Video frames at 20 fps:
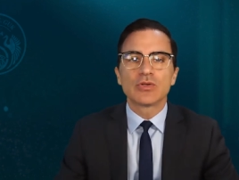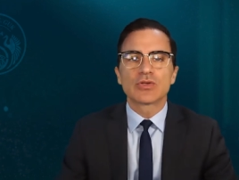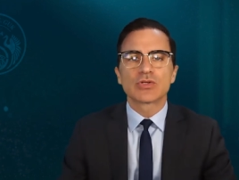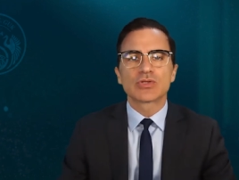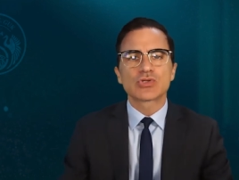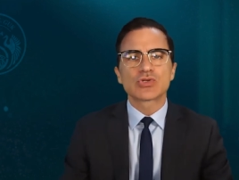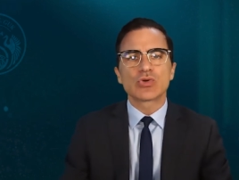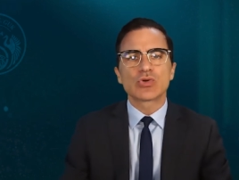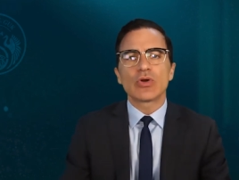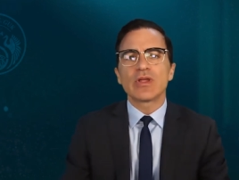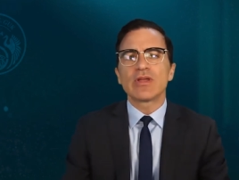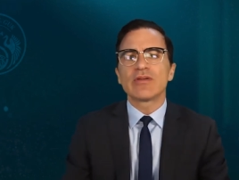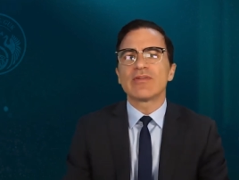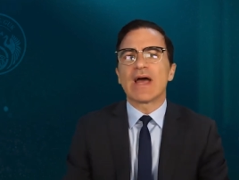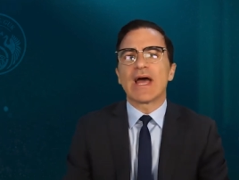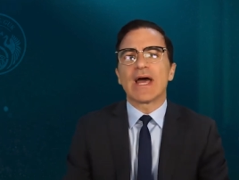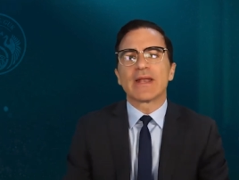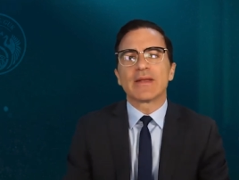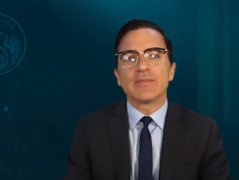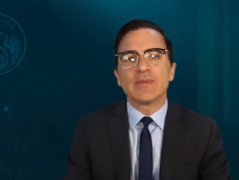The story of
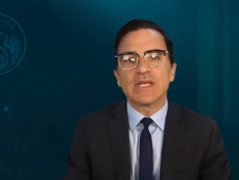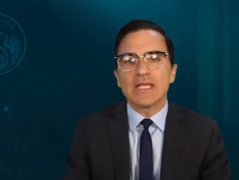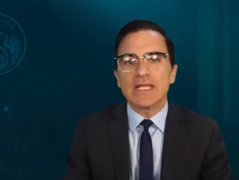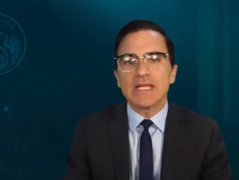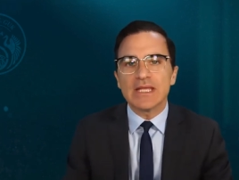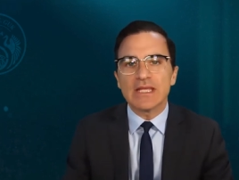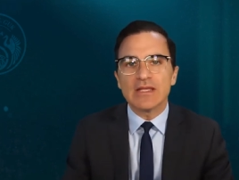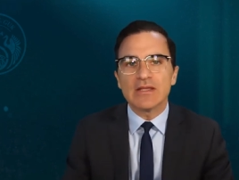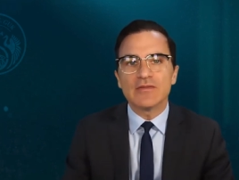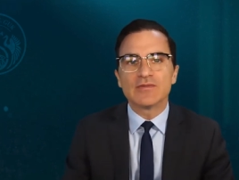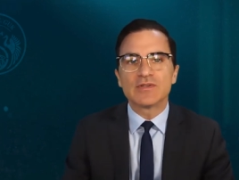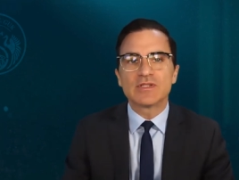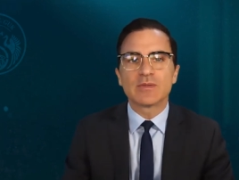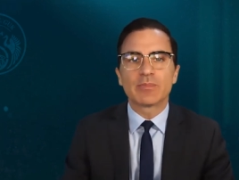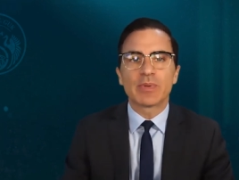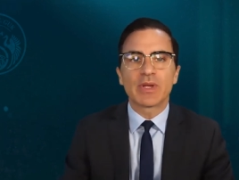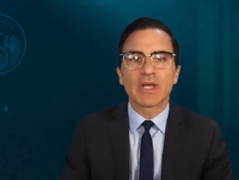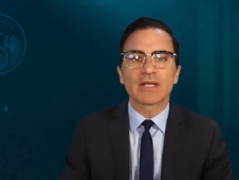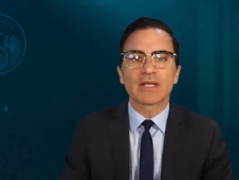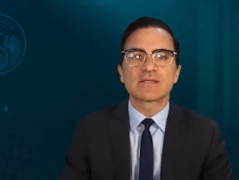Adam and Eve
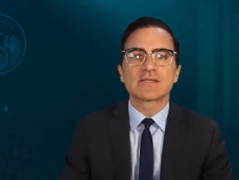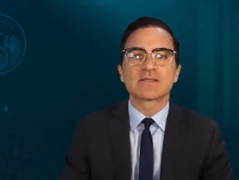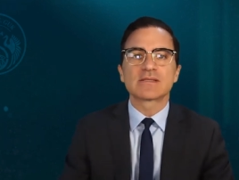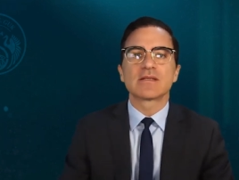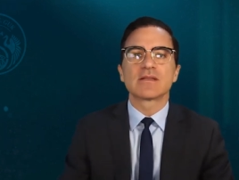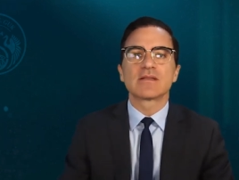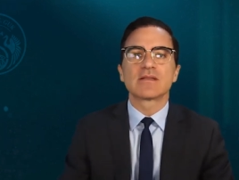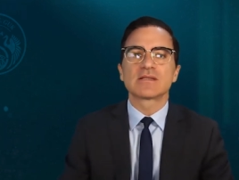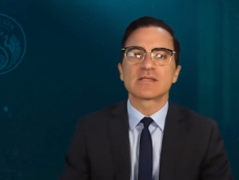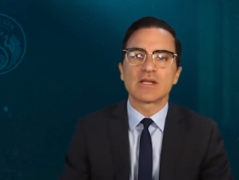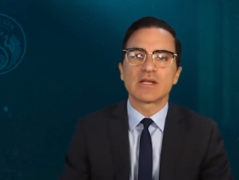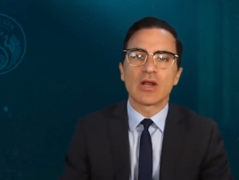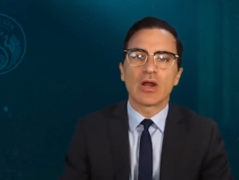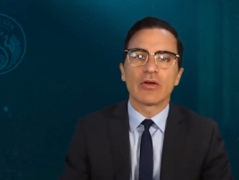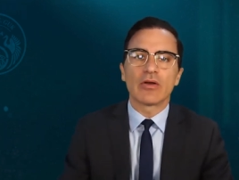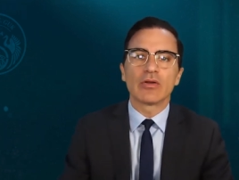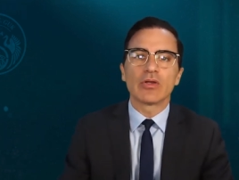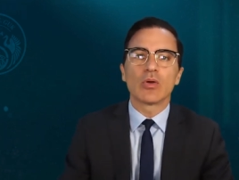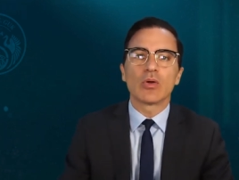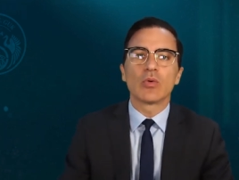depicts the
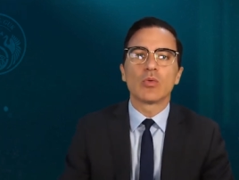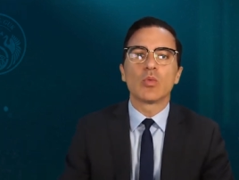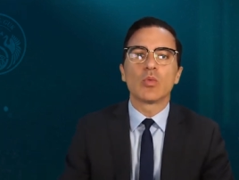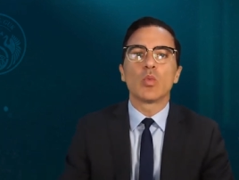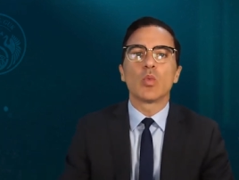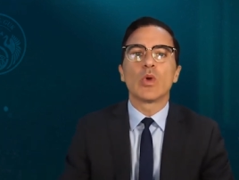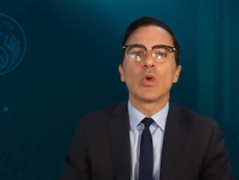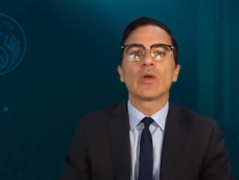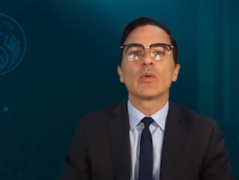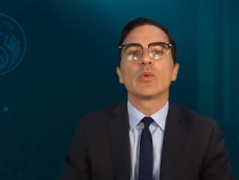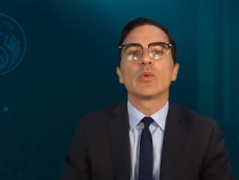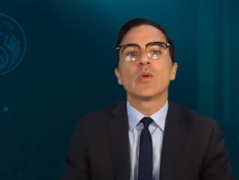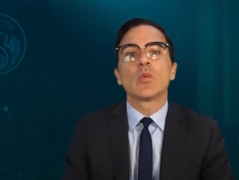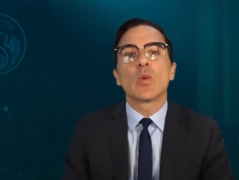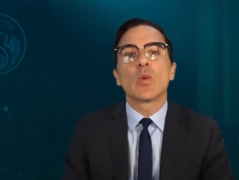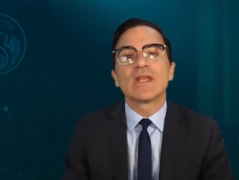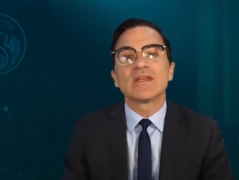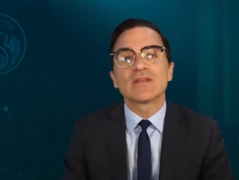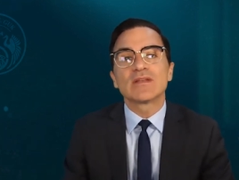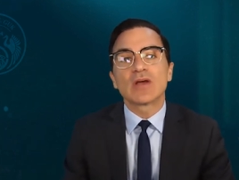scenario where we
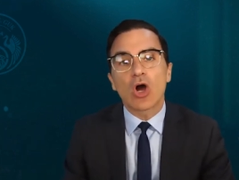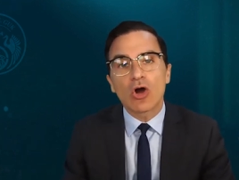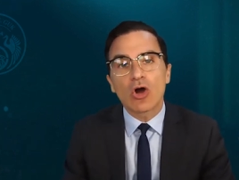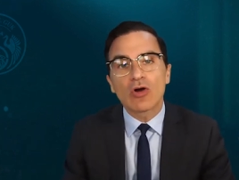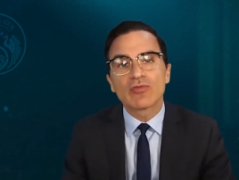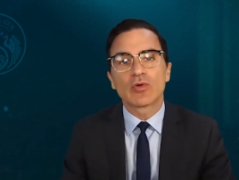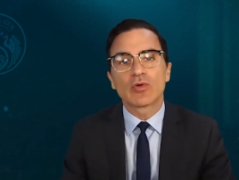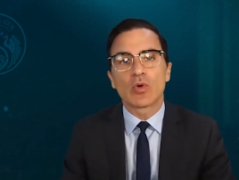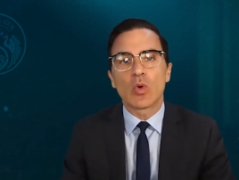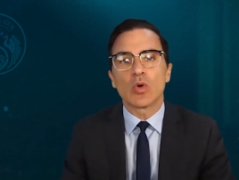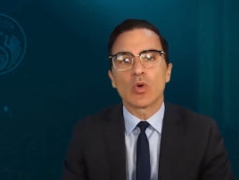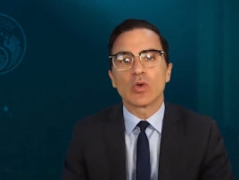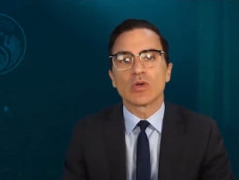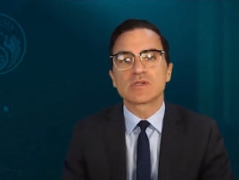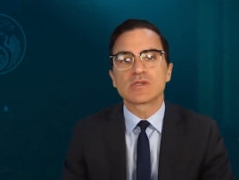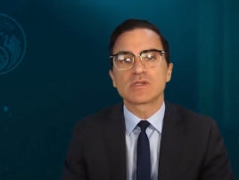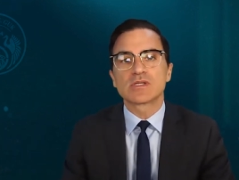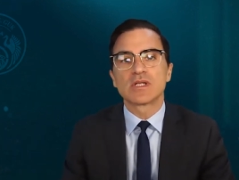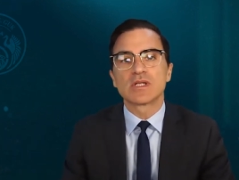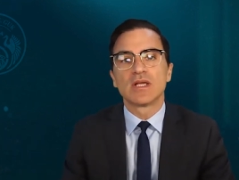went off
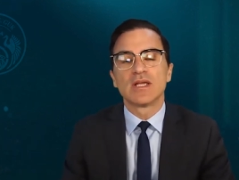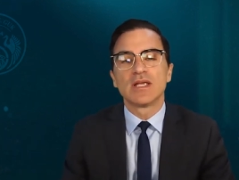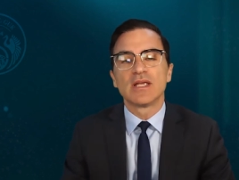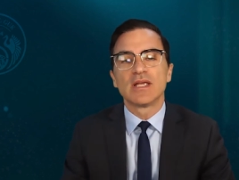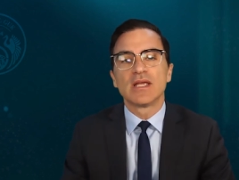course.